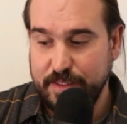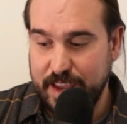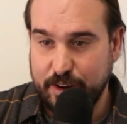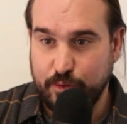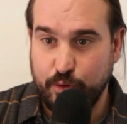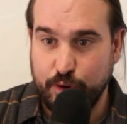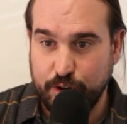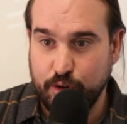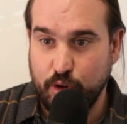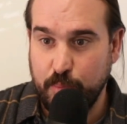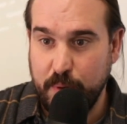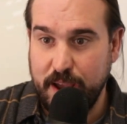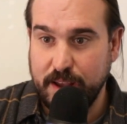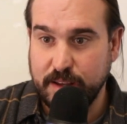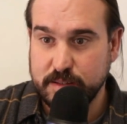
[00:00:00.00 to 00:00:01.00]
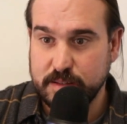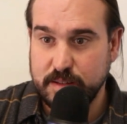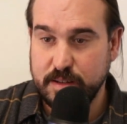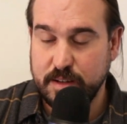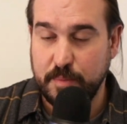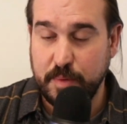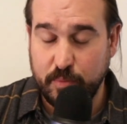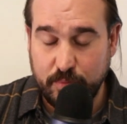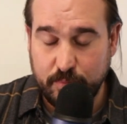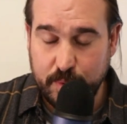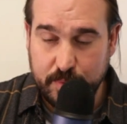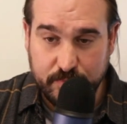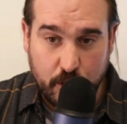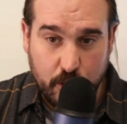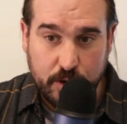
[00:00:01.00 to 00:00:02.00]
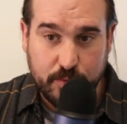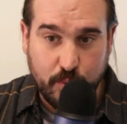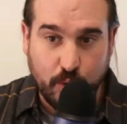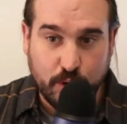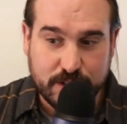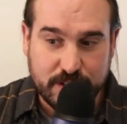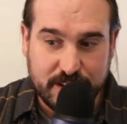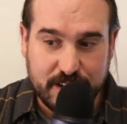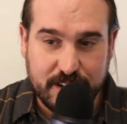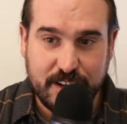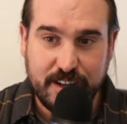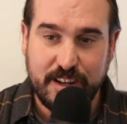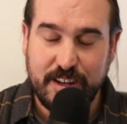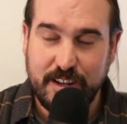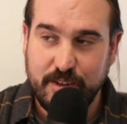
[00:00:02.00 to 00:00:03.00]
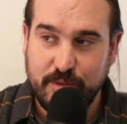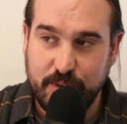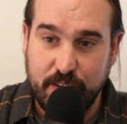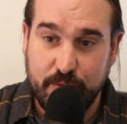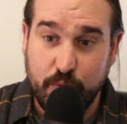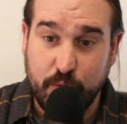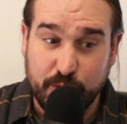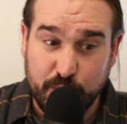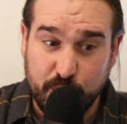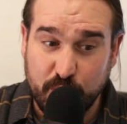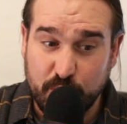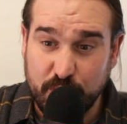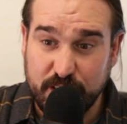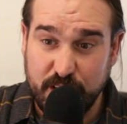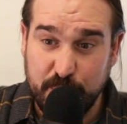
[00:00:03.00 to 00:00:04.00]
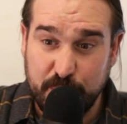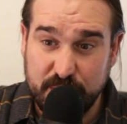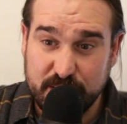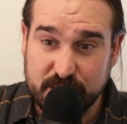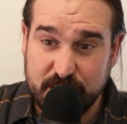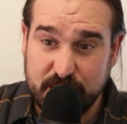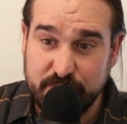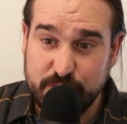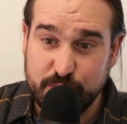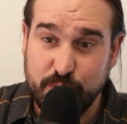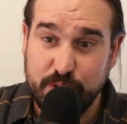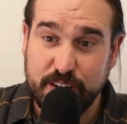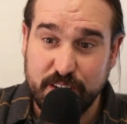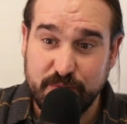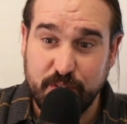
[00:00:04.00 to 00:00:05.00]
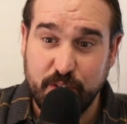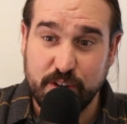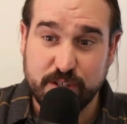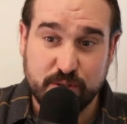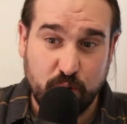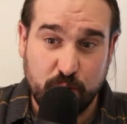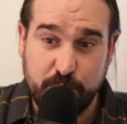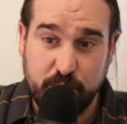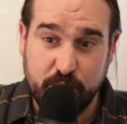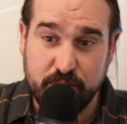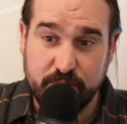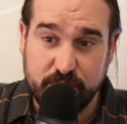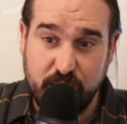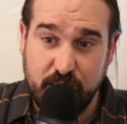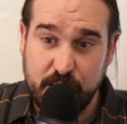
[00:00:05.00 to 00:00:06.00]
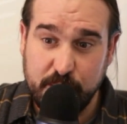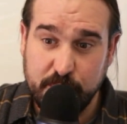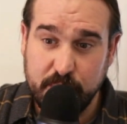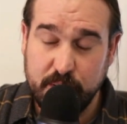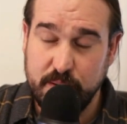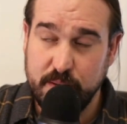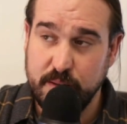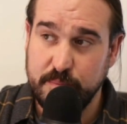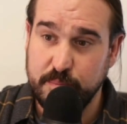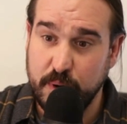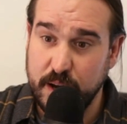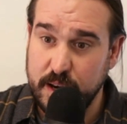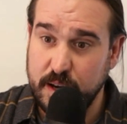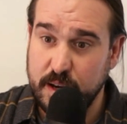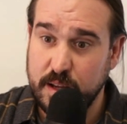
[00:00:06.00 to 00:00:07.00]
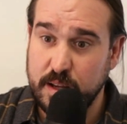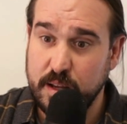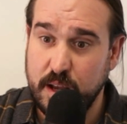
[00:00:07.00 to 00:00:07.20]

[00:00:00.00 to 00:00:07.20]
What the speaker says: that critical mass. I mean, we've been very fortunate. We have over 200 companies that have joined in a very short period of time, but